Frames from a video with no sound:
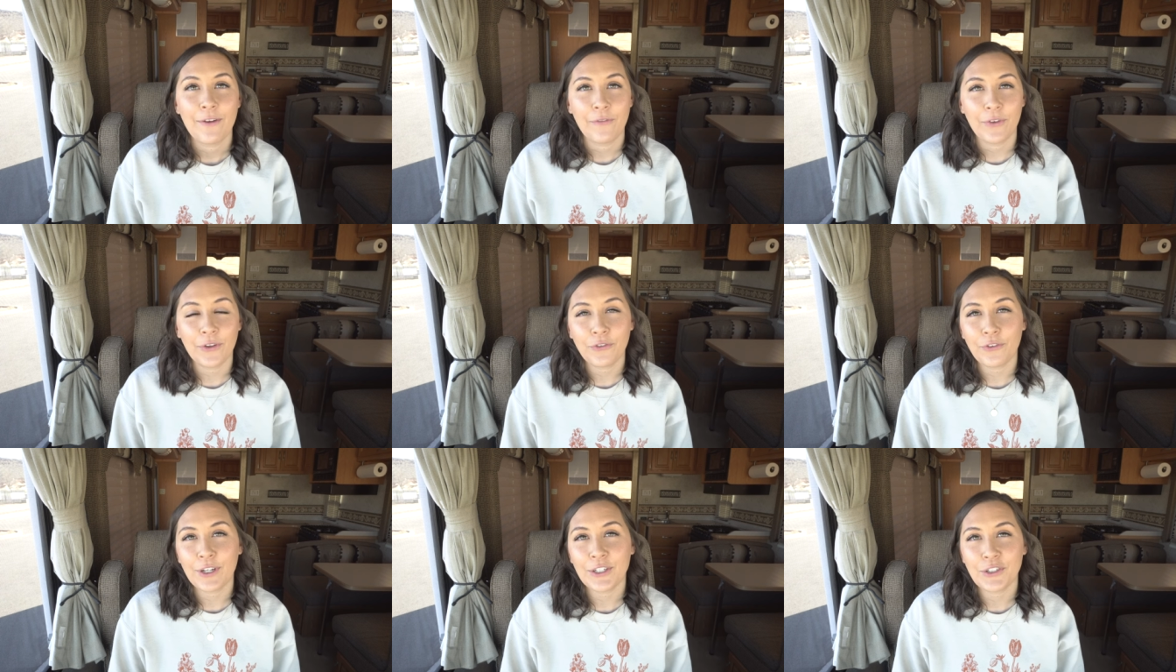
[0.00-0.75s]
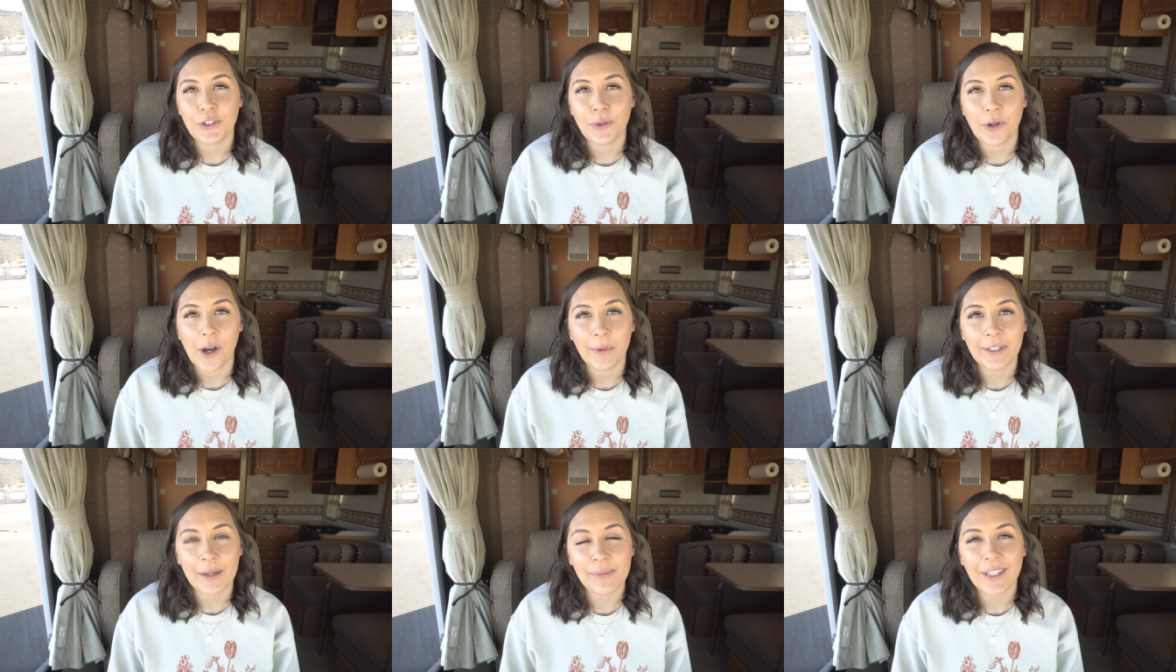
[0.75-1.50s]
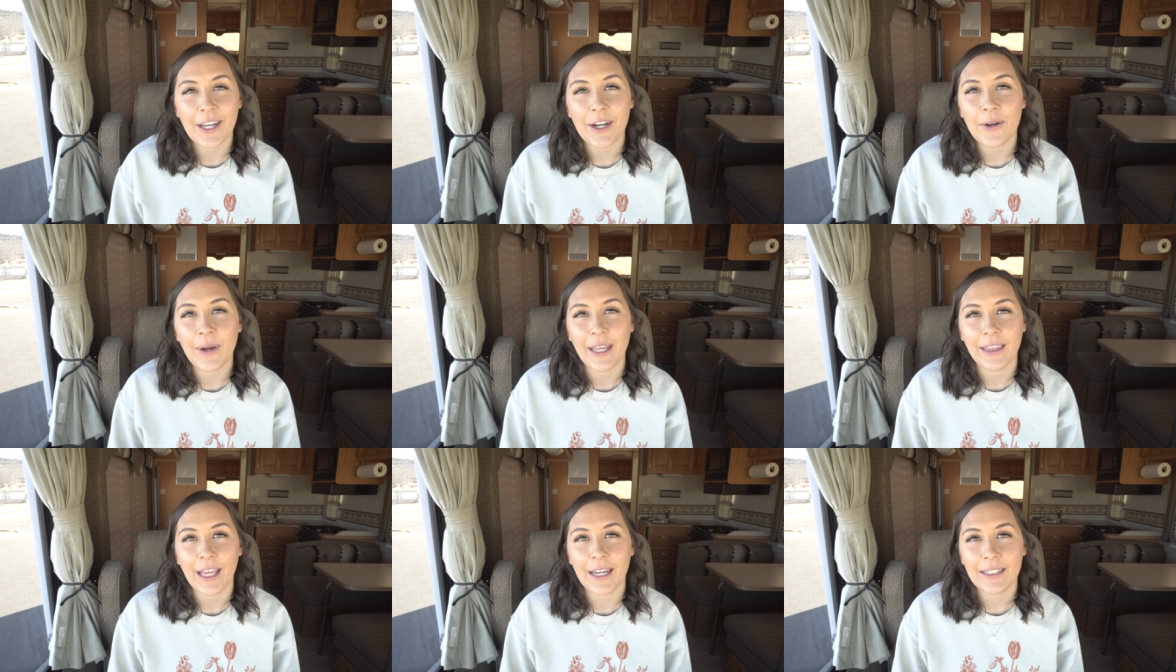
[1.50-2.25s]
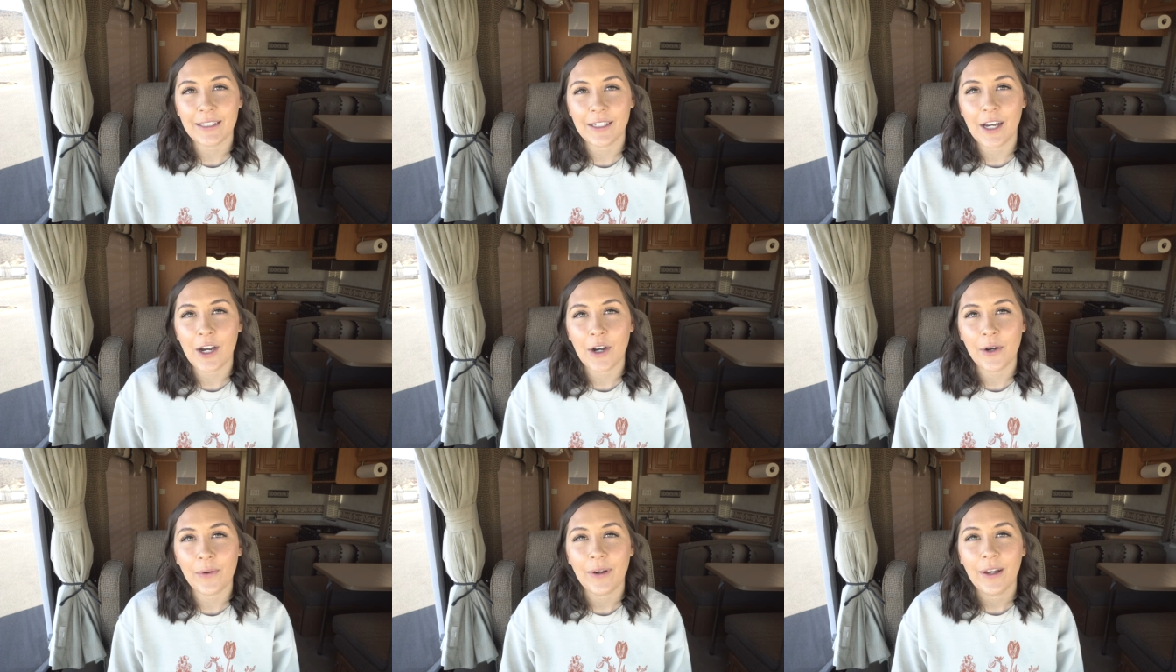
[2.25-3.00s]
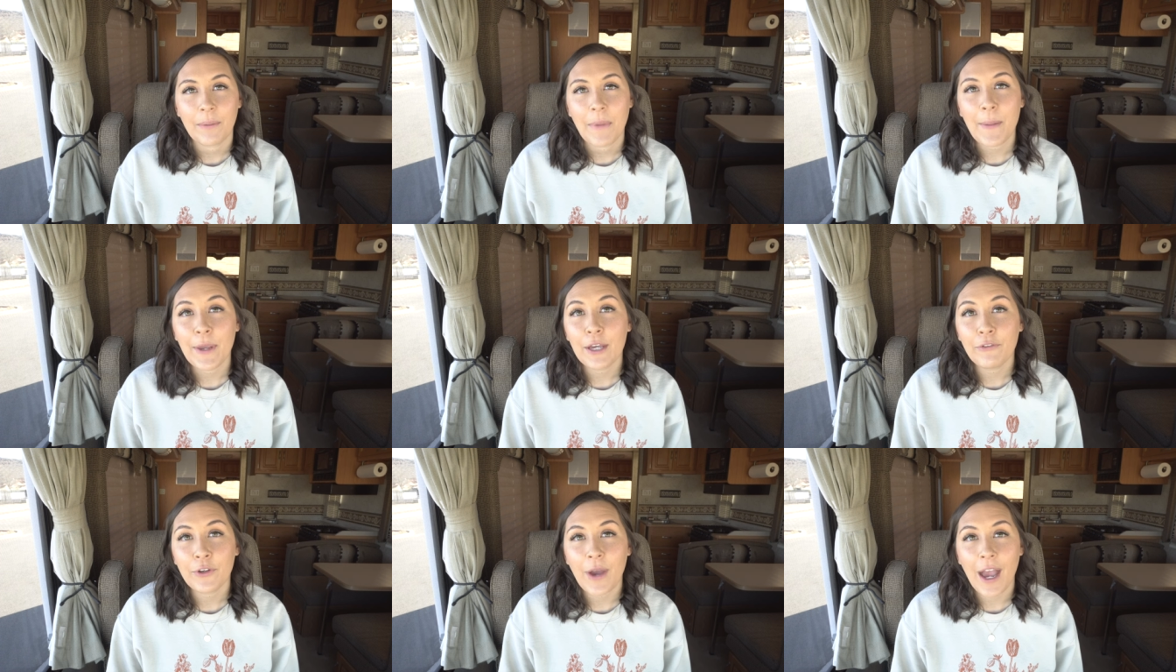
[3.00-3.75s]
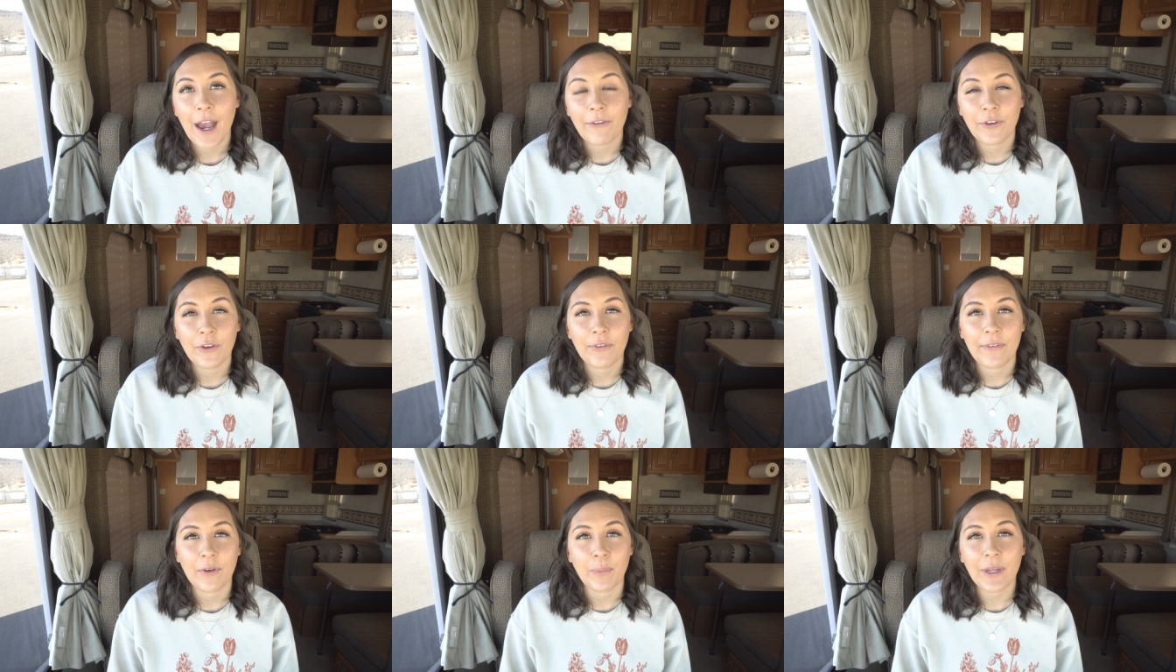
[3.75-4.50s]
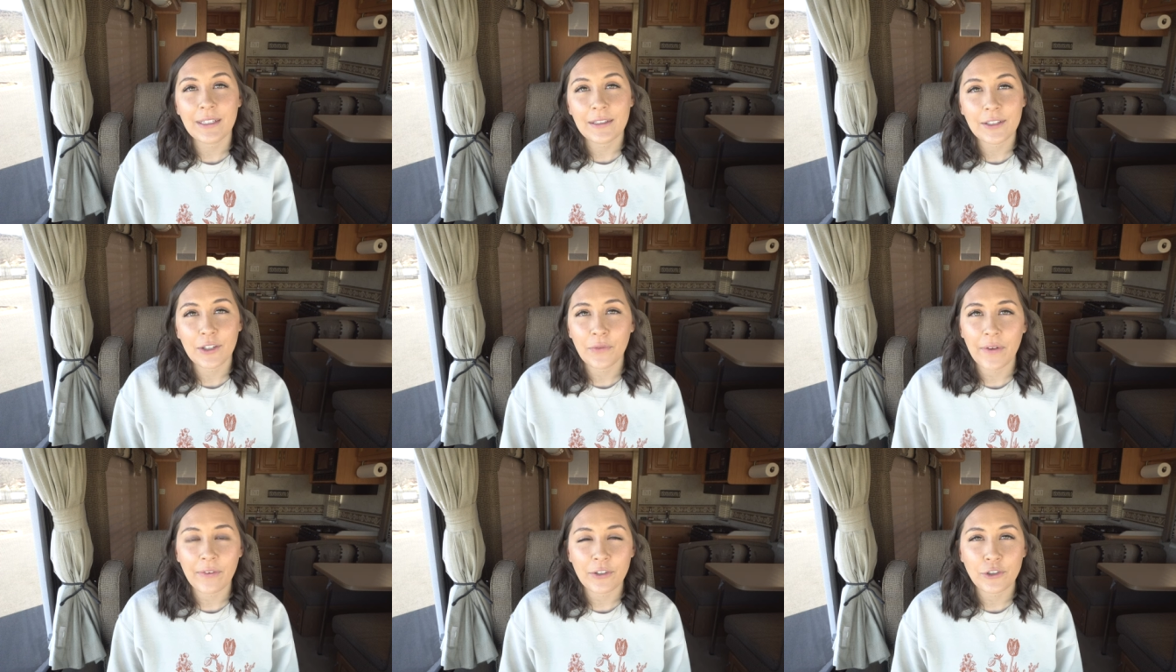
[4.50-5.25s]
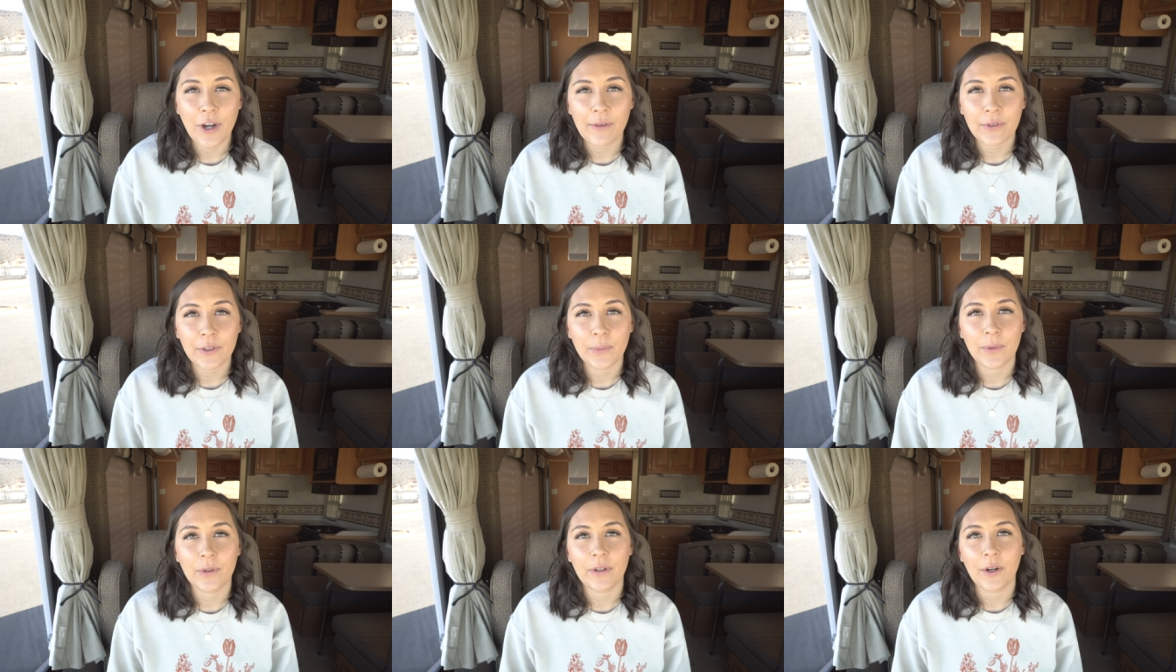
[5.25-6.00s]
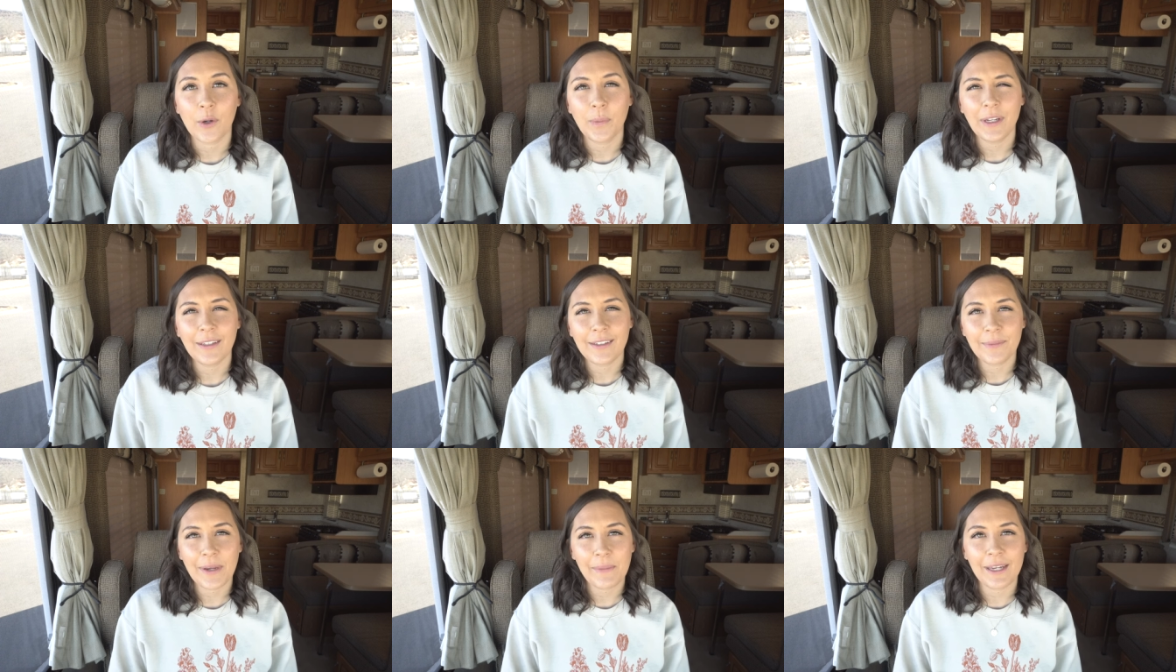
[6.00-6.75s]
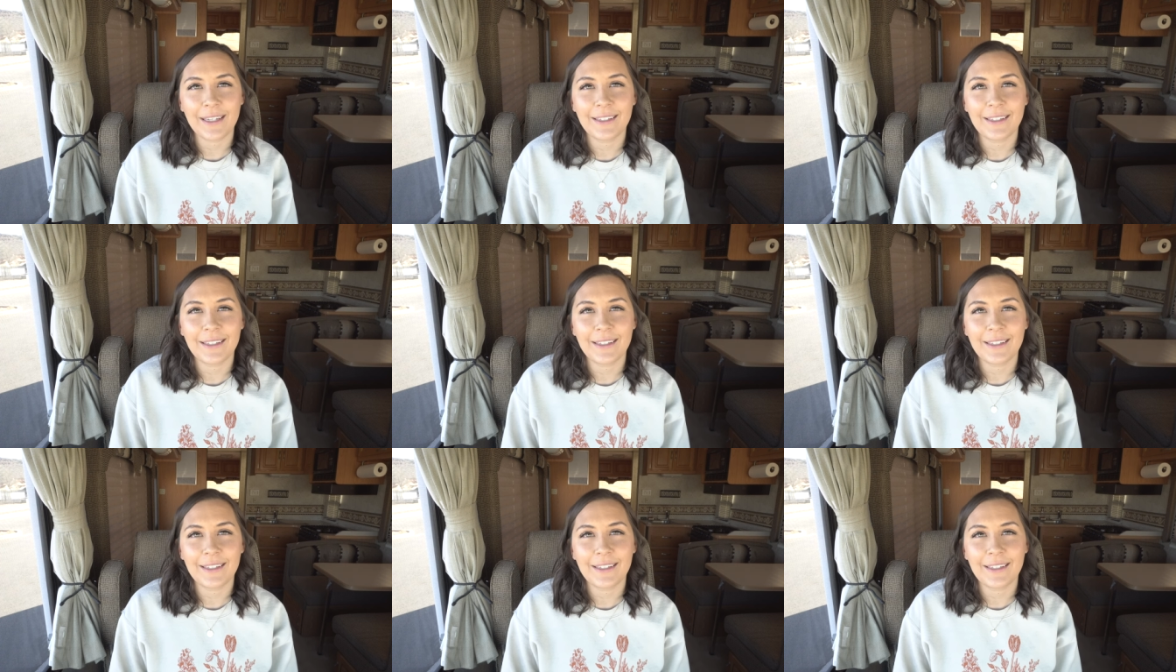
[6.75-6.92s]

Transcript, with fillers: feel free to comment down below and let us know. Maybe if you have your favorite places you've ever traveled, we're hoping to maybe